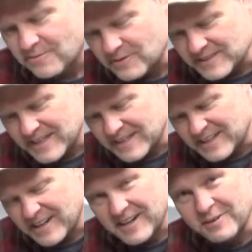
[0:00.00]
was
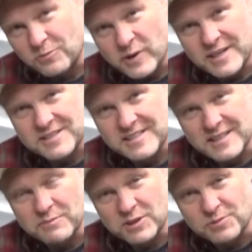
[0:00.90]
getting caught and wedged
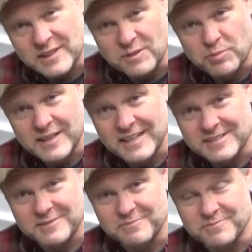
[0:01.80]
in between the
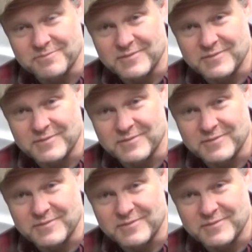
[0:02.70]
plates,